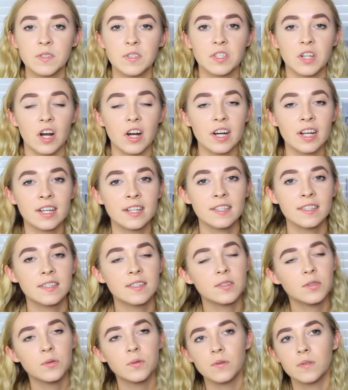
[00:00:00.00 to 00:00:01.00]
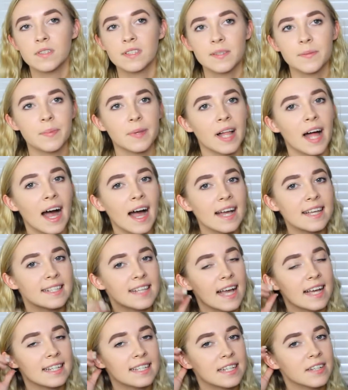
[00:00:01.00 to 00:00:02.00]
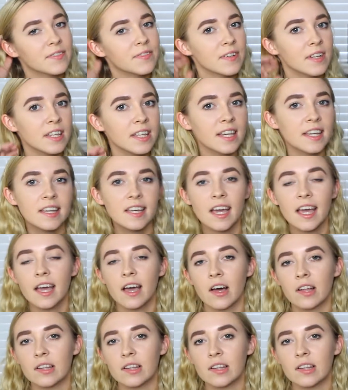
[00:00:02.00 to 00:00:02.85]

starting on school supplies, I didn't really get